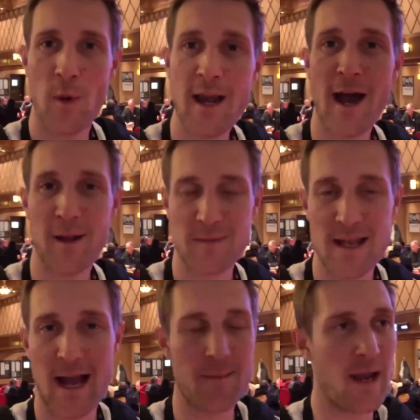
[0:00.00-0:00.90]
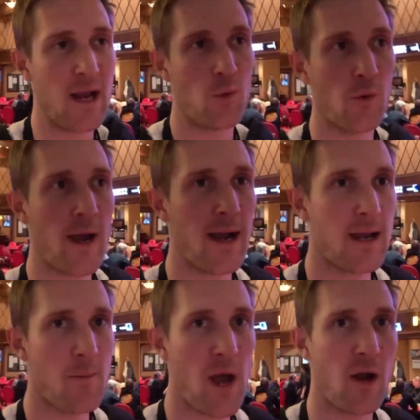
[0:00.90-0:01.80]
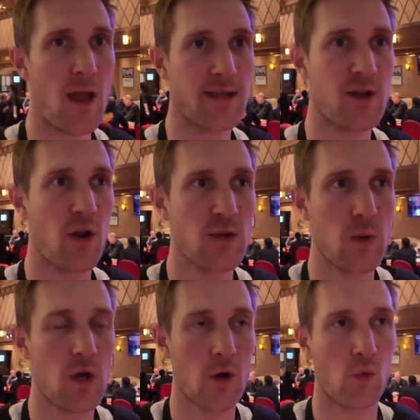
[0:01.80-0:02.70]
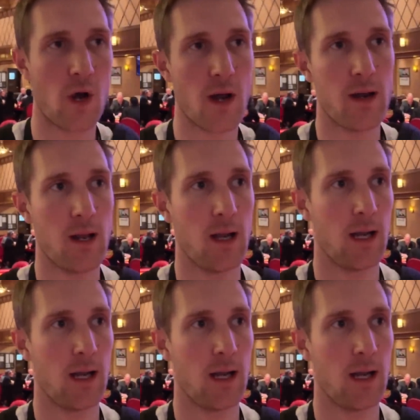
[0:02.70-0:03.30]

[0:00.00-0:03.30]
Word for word: got them tonight, man. We ran about as good as we could have run.